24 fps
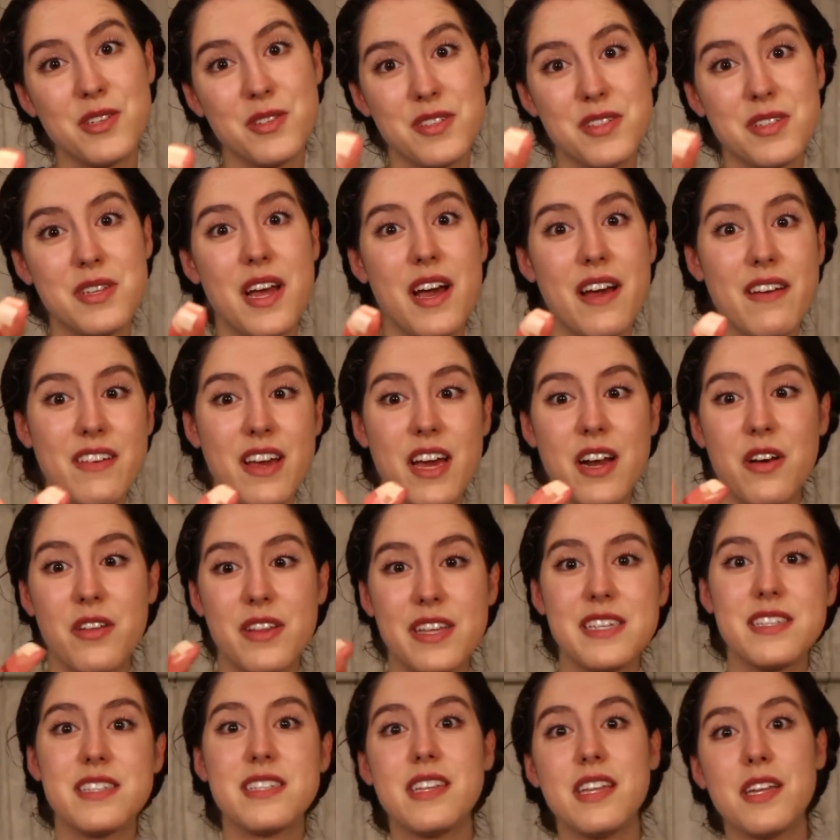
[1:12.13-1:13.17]
so now I've got all
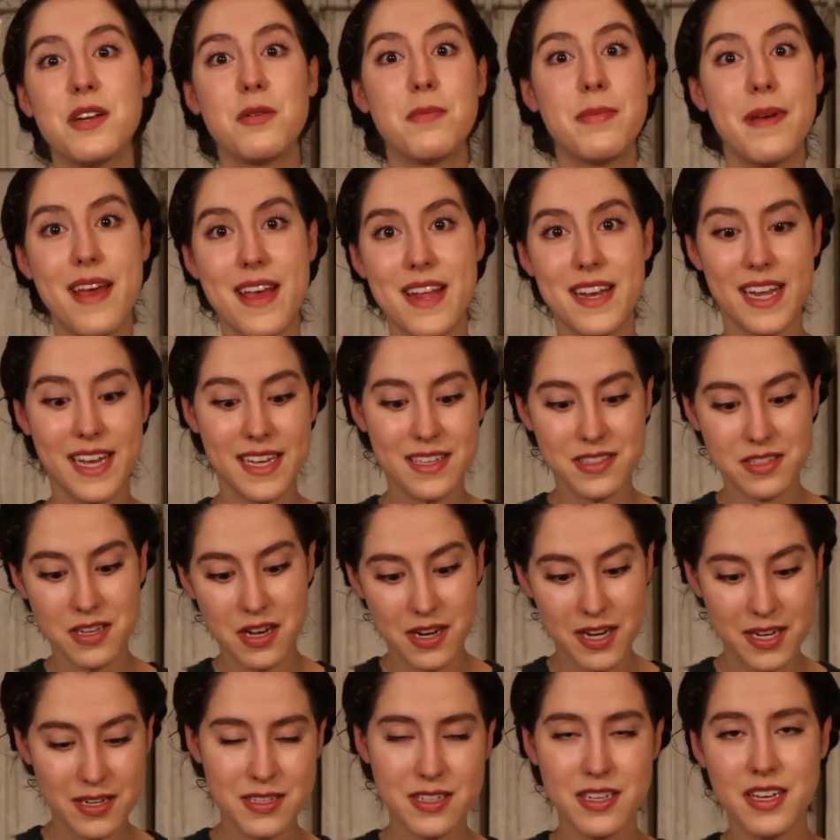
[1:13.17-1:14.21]
these little band-aids
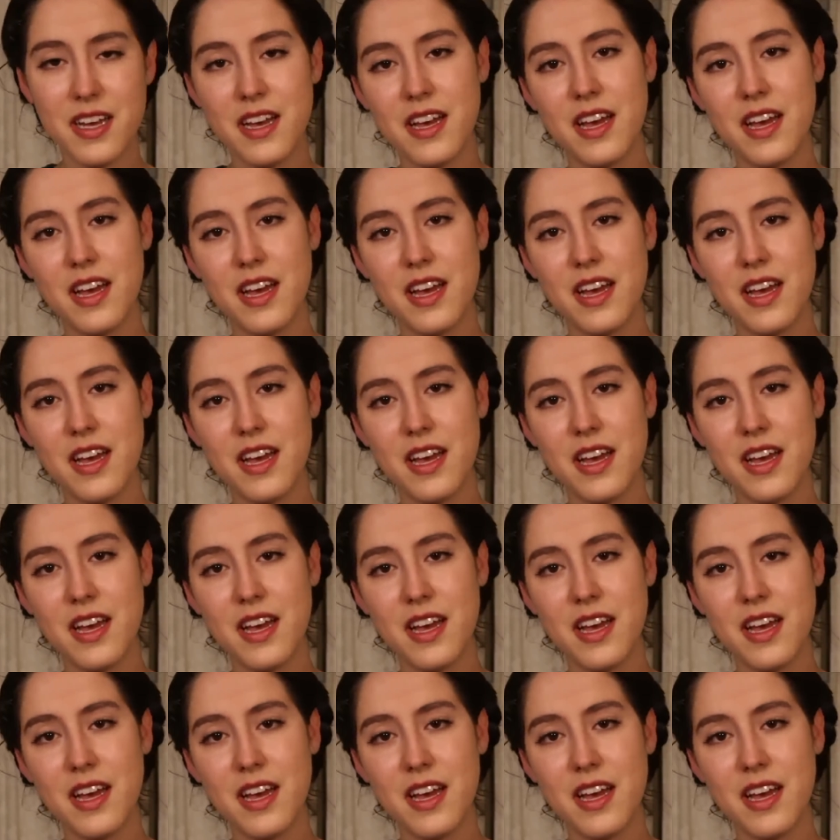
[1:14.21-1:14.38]
on it.